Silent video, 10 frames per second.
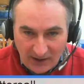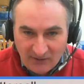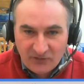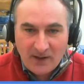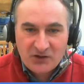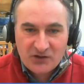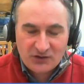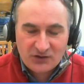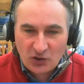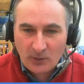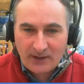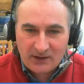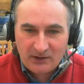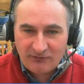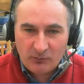information that's coming
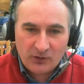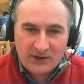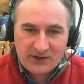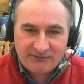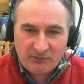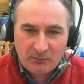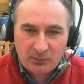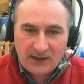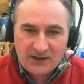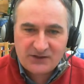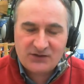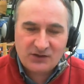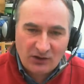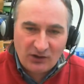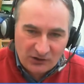at you from all these different places,
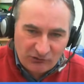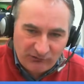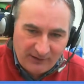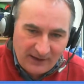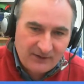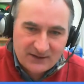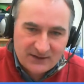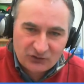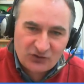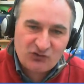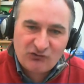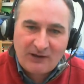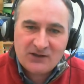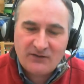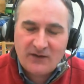and create these little
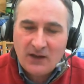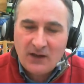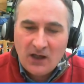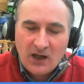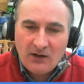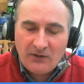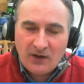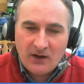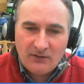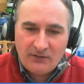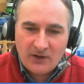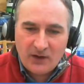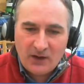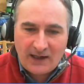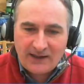strands of
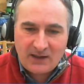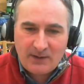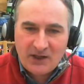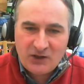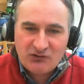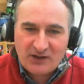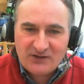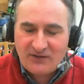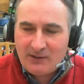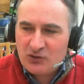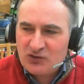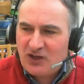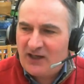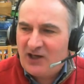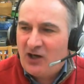academic interest, very much
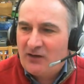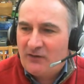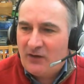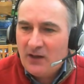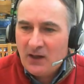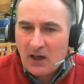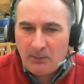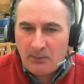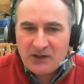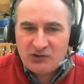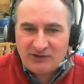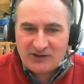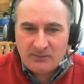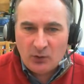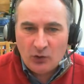like a kind of a
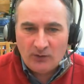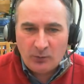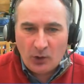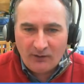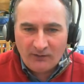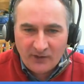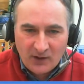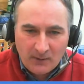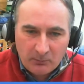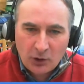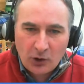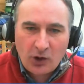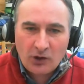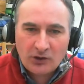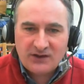Pinterest board, but of blog
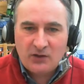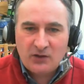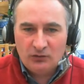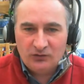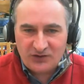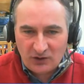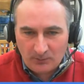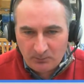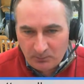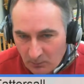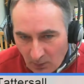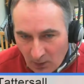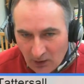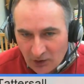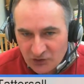articles and
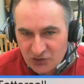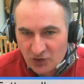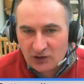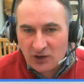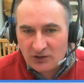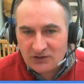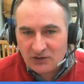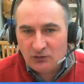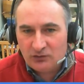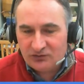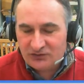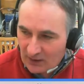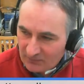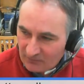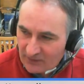journal articles
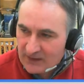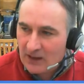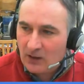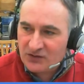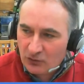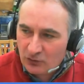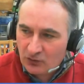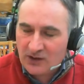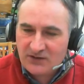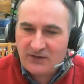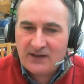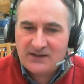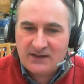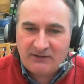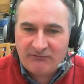and videos and all kinds of
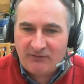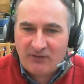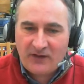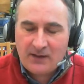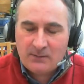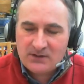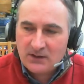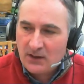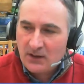things in different themes.